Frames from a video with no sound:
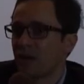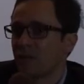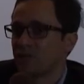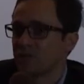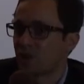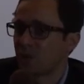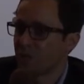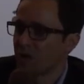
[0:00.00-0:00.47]

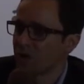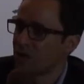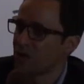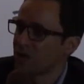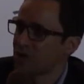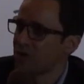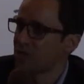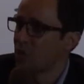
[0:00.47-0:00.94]
I'm shopping
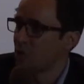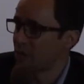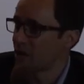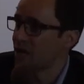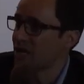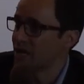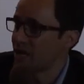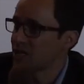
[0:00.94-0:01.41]
on the
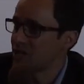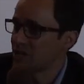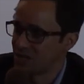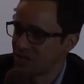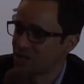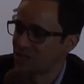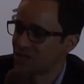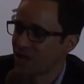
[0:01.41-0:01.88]
mobile. Yes,
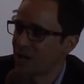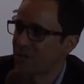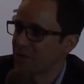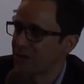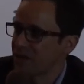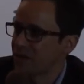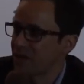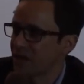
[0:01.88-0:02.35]
this is
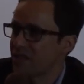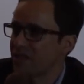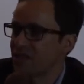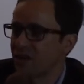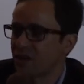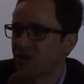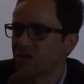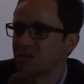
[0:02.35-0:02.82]
happening. There, I
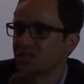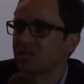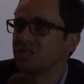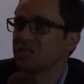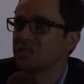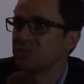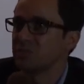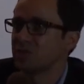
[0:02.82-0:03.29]
think around
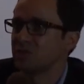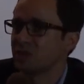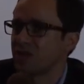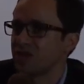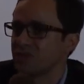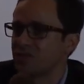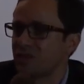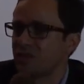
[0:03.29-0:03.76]

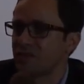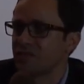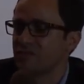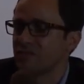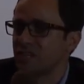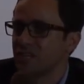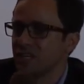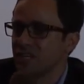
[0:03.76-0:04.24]
16% of
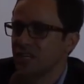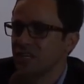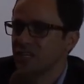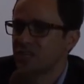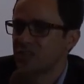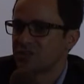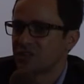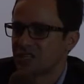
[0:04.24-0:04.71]

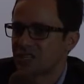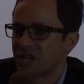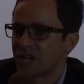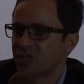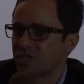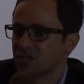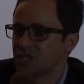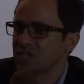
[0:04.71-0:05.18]
the
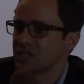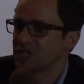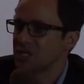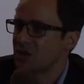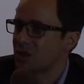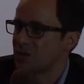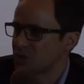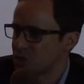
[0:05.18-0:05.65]
transactions in
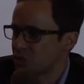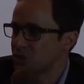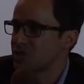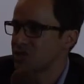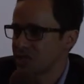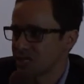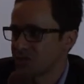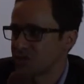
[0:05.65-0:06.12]
e-commerce we're
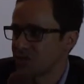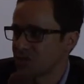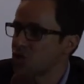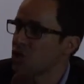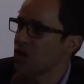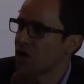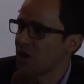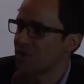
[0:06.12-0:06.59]
seeing in the
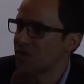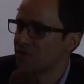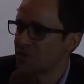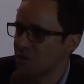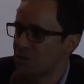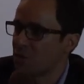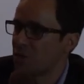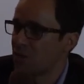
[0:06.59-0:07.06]
region are coming
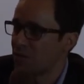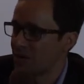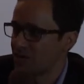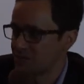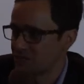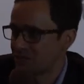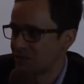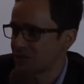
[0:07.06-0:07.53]
from a
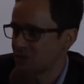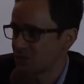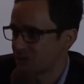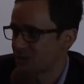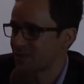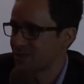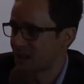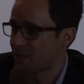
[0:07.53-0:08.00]
mobile device
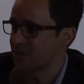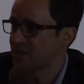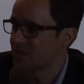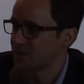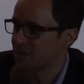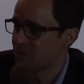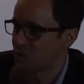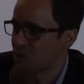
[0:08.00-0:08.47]
or a
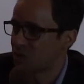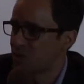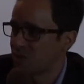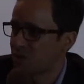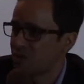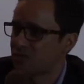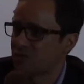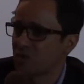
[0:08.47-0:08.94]
tablet, a
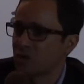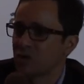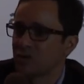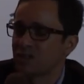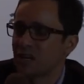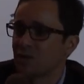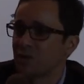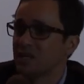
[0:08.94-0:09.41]
phone or
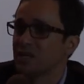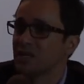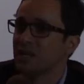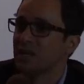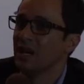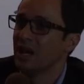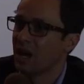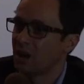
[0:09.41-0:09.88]
a tablet.
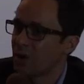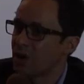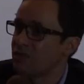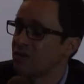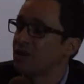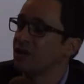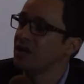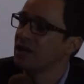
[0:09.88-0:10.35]

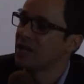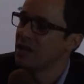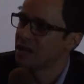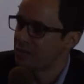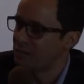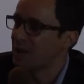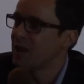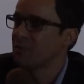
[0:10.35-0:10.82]
However,
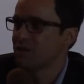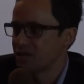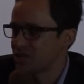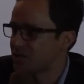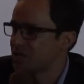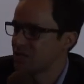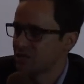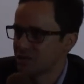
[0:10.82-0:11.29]
the payment
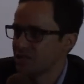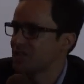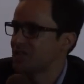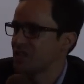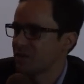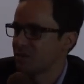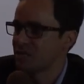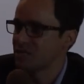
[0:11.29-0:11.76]
is still the
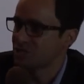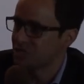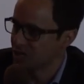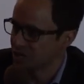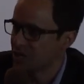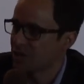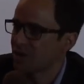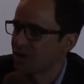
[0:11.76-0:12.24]
same. It's
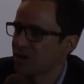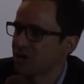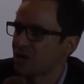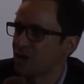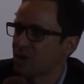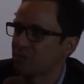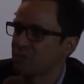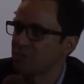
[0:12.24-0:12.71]
still a credit
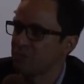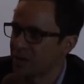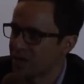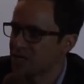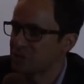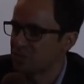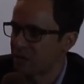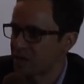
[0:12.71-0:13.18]

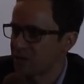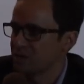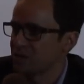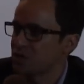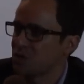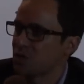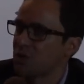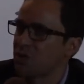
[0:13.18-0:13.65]
card-based
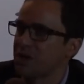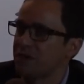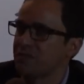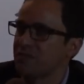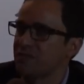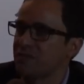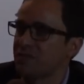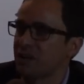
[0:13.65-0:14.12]
payment. So
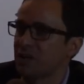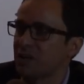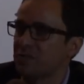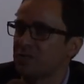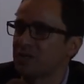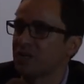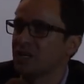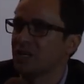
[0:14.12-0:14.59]
we've
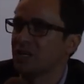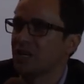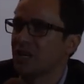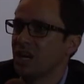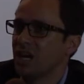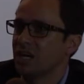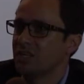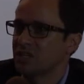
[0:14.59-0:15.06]
developed
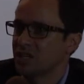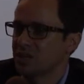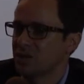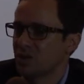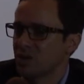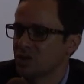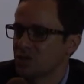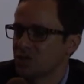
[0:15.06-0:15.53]
a
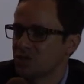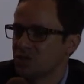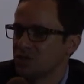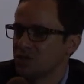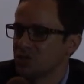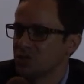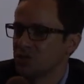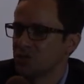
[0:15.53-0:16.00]

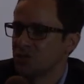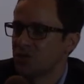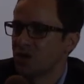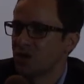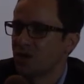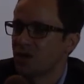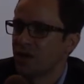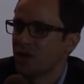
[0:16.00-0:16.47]
technology
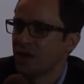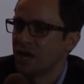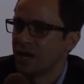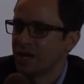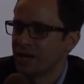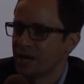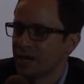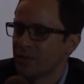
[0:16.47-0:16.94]
to
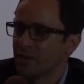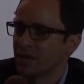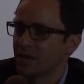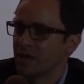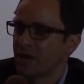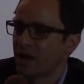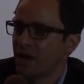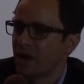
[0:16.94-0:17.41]

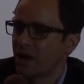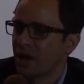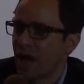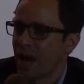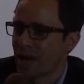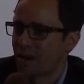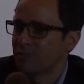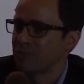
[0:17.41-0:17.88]
enable
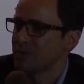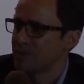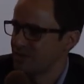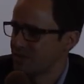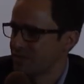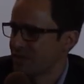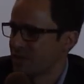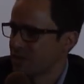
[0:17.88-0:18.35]
app
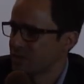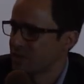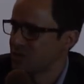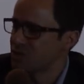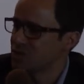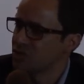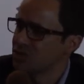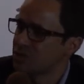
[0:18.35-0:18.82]

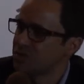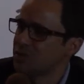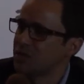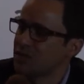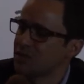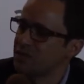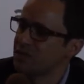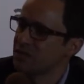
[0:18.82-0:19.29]
developers to
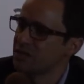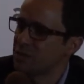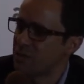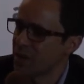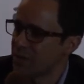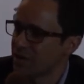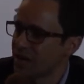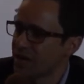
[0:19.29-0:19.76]
build the
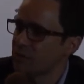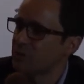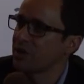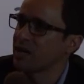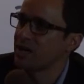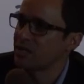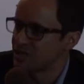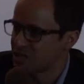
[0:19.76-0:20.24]
payment
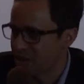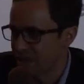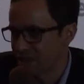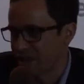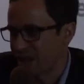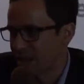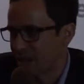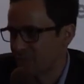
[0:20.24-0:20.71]
gateway
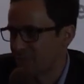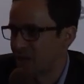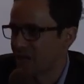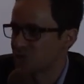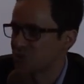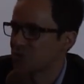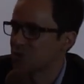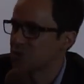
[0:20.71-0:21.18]
inside the app
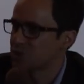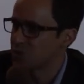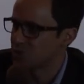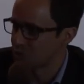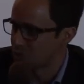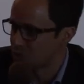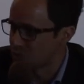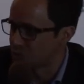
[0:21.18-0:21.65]
as opposed
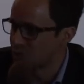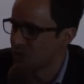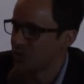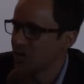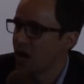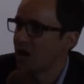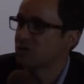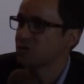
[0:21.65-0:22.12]
to
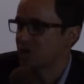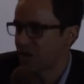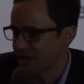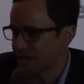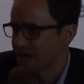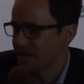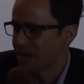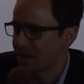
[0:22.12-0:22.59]

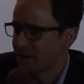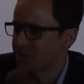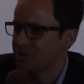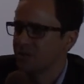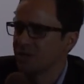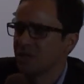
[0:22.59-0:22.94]
outside the app.